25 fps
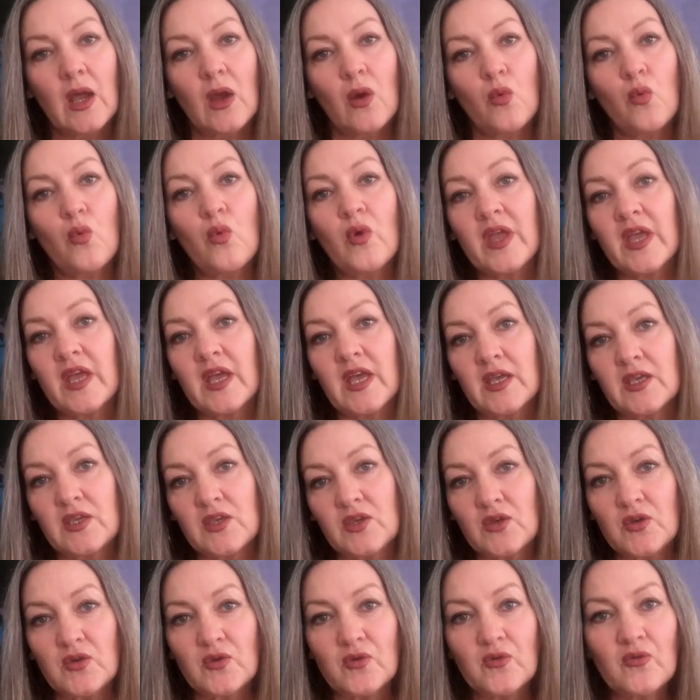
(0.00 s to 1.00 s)
where
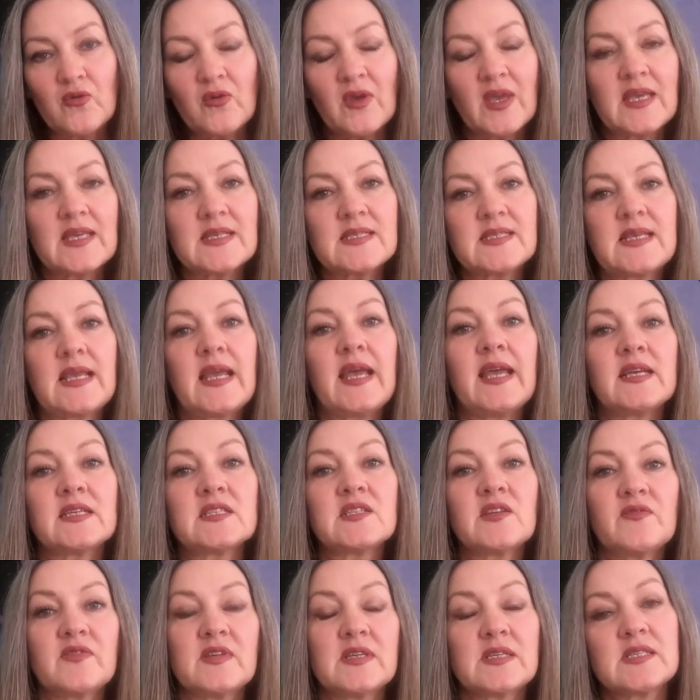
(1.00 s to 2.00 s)
you as
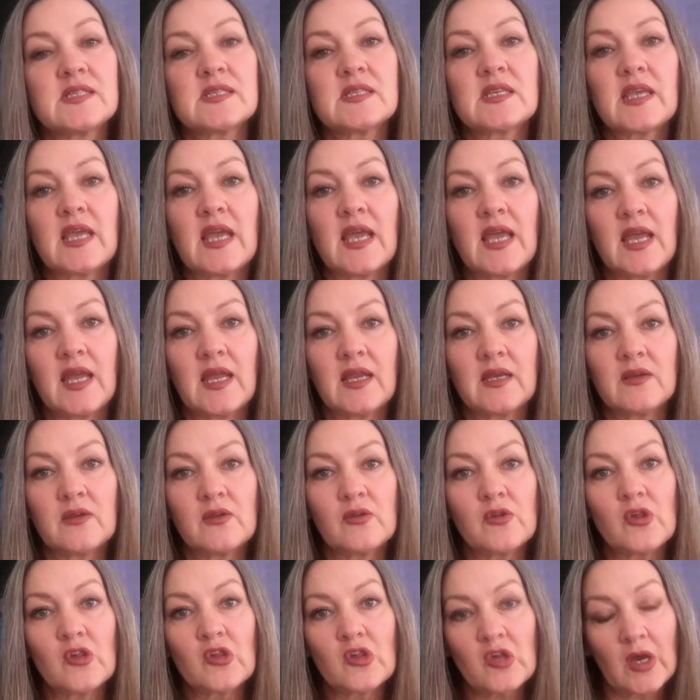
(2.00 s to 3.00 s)
activists
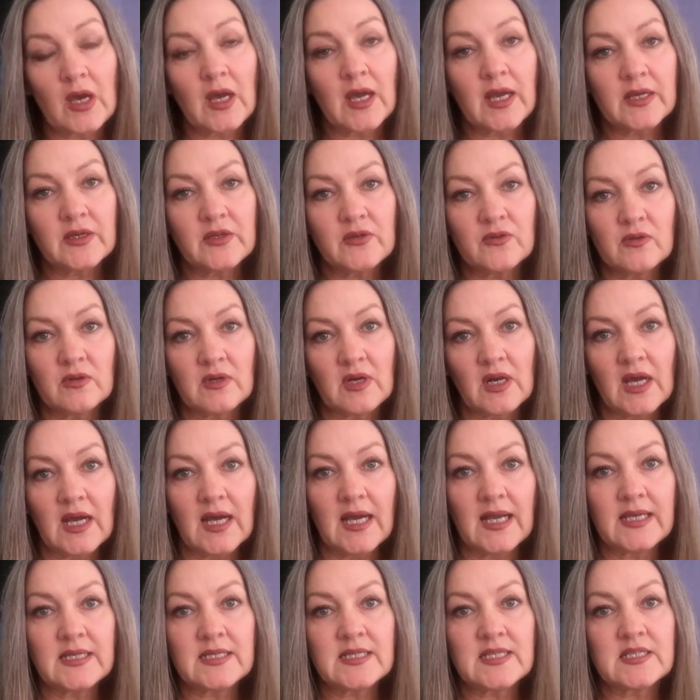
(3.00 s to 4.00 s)
can shine your
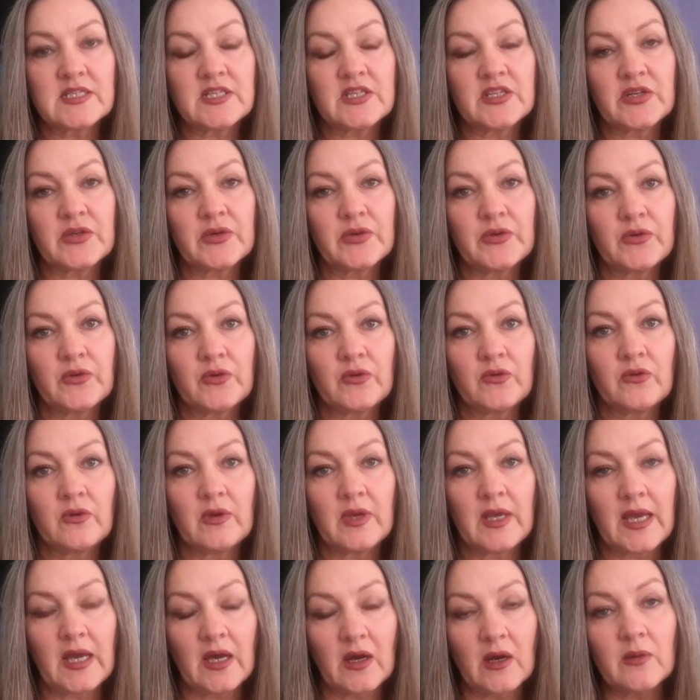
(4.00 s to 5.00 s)
light to
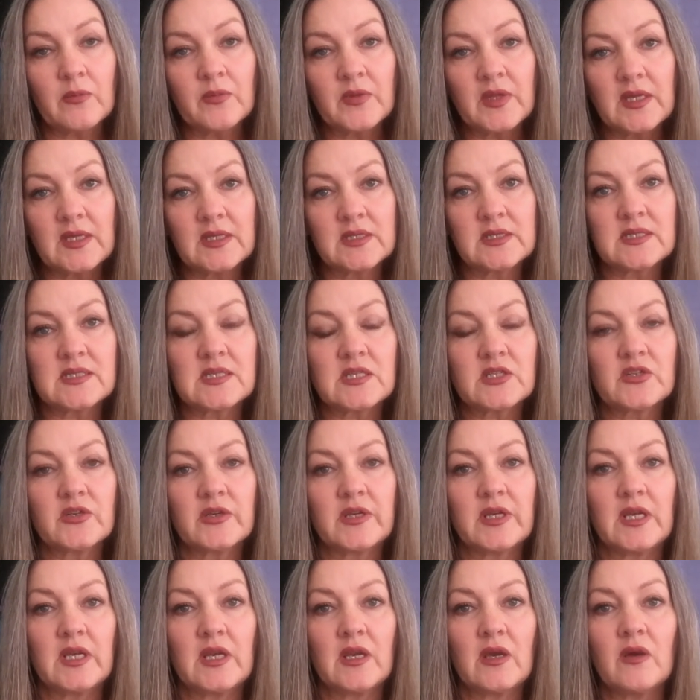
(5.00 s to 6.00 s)
help the
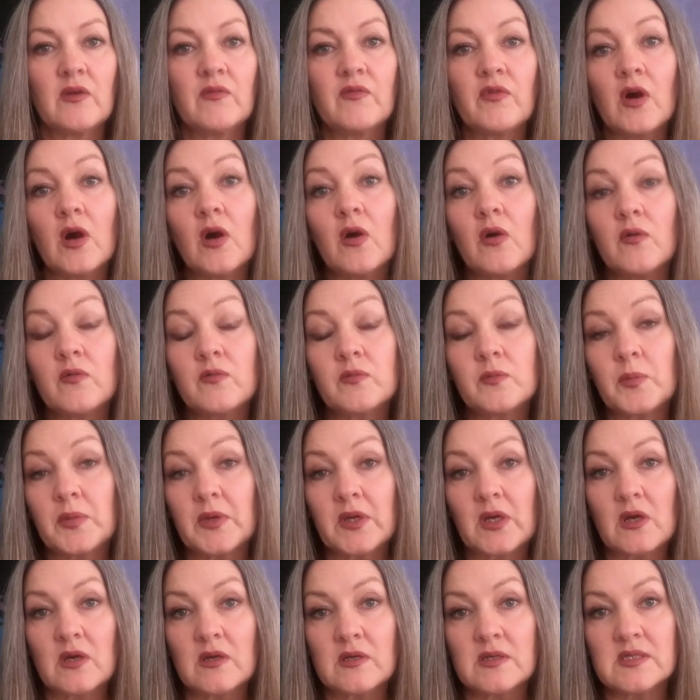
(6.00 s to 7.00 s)
industry evolve,
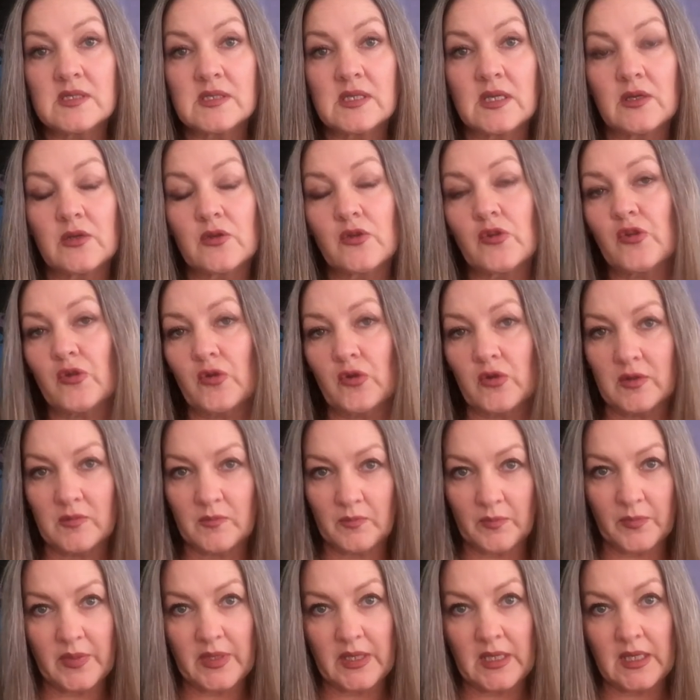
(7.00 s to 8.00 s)
because it
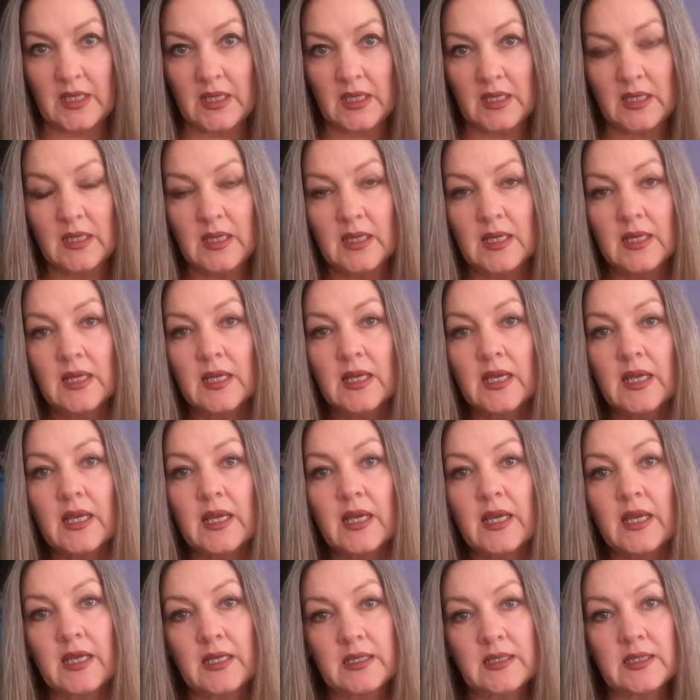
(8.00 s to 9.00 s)
shouldn't be
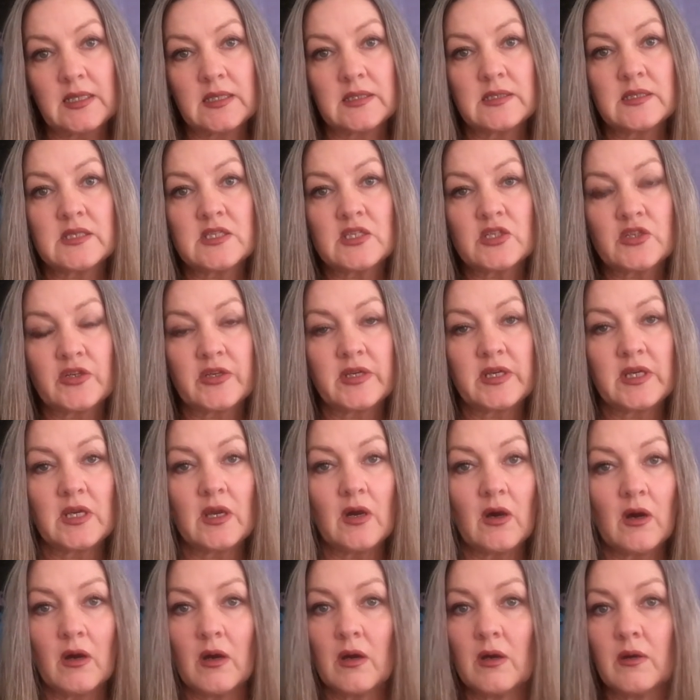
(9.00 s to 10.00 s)
an industry
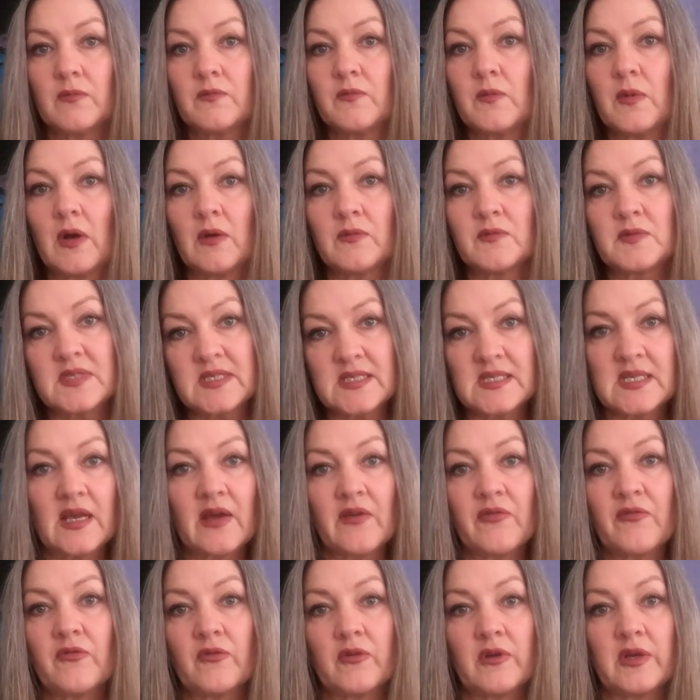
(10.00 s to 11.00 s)
of
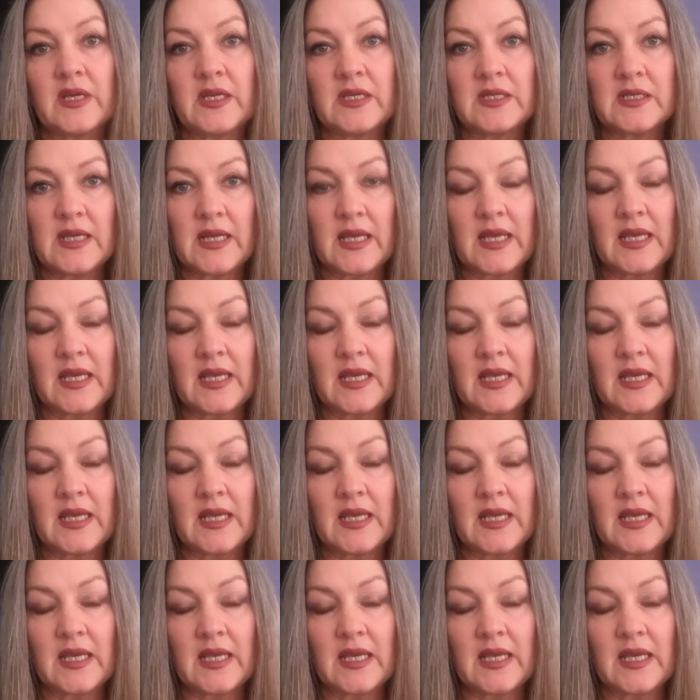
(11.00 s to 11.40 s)
suffering